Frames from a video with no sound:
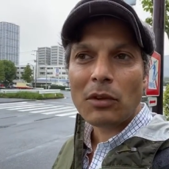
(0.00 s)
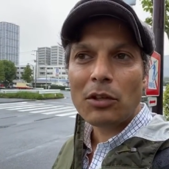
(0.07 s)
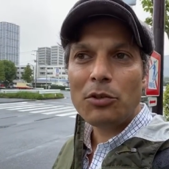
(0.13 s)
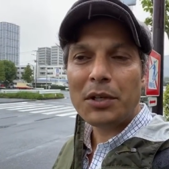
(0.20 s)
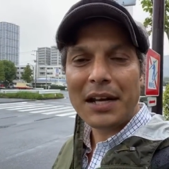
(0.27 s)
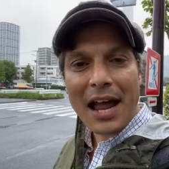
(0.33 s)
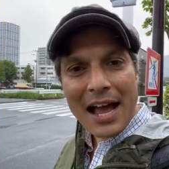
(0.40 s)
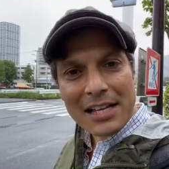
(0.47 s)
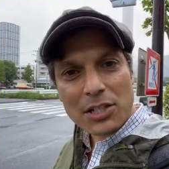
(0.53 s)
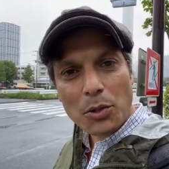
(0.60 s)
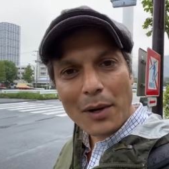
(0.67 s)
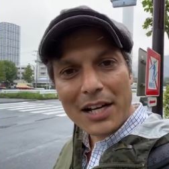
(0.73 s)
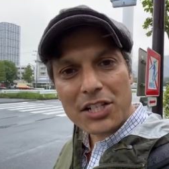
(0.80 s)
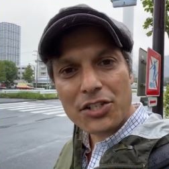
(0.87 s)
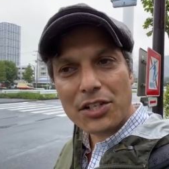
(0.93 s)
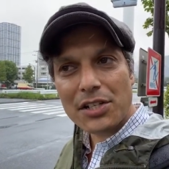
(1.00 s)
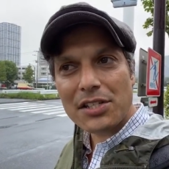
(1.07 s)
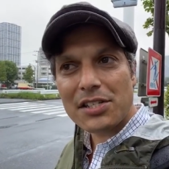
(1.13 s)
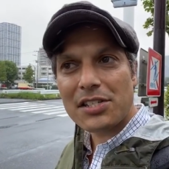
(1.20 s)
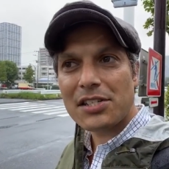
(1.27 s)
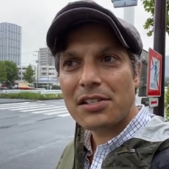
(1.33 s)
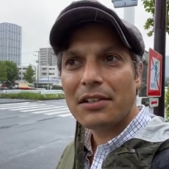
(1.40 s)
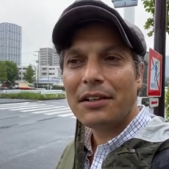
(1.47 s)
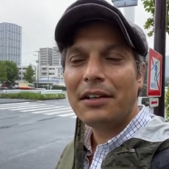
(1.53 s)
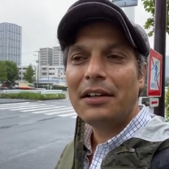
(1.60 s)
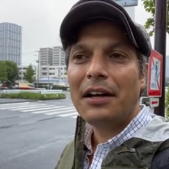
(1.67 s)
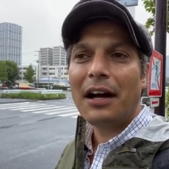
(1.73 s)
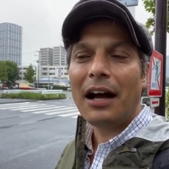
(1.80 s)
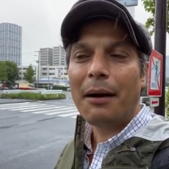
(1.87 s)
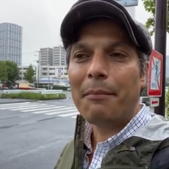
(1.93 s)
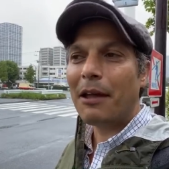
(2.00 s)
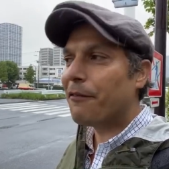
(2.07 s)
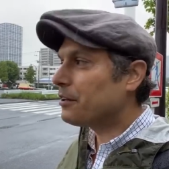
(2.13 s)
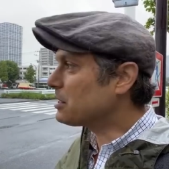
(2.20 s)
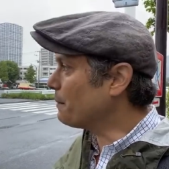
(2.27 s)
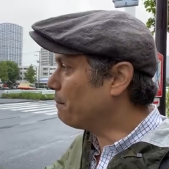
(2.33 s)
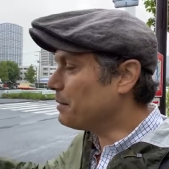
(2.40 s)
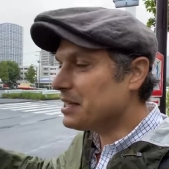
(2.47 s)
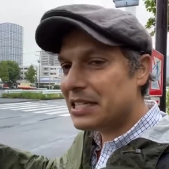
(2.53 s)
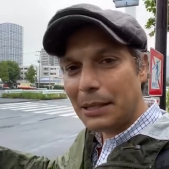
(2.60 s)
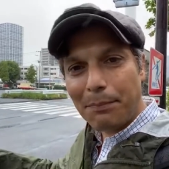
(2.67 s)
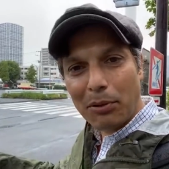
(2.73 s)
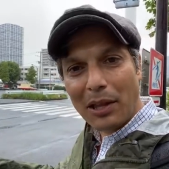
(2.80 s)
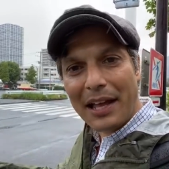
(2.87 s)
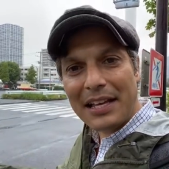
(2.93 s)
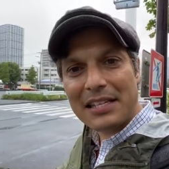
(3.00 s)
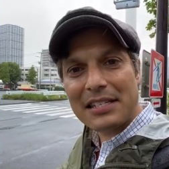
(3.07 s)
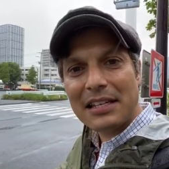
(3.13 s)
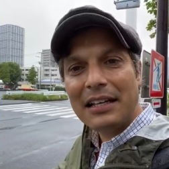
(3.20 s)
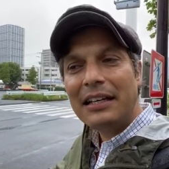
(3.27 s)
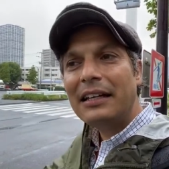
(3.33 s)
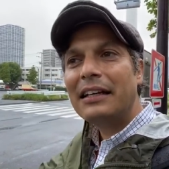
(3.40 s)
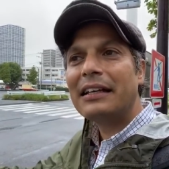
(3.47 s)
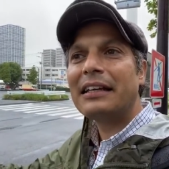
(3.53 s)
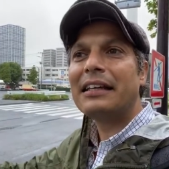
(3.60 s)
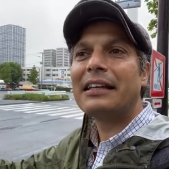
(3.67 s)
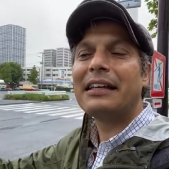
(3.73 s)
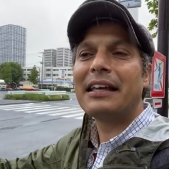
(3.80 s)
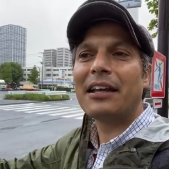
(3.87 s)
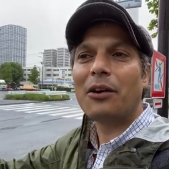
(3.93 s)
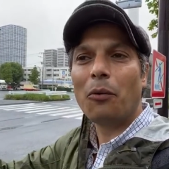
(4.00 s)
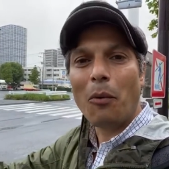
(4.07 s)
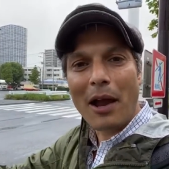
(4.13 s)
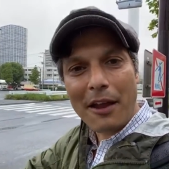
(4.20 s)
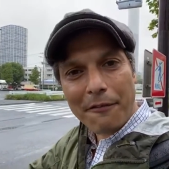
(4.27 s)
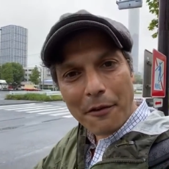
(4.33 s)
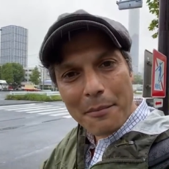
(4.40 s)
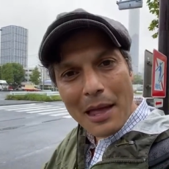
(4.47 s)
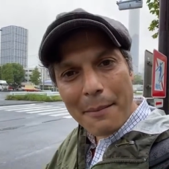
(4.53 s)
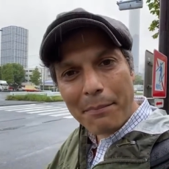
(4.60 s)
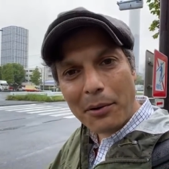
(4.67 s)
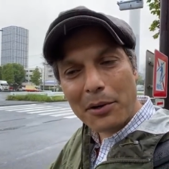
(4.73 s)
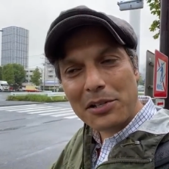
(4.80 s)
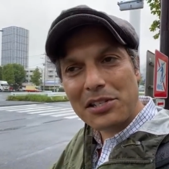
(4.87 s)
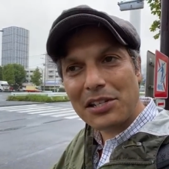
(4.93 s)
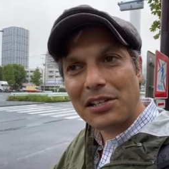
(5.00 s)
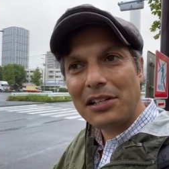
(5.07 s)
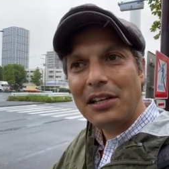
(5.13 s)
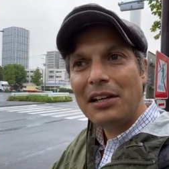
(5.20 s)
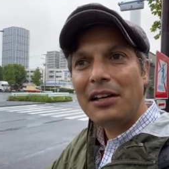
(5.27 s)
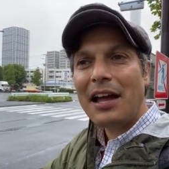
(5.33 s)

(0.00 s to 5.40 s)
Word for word: You can ask questions. If it's a busy place, get away from that person.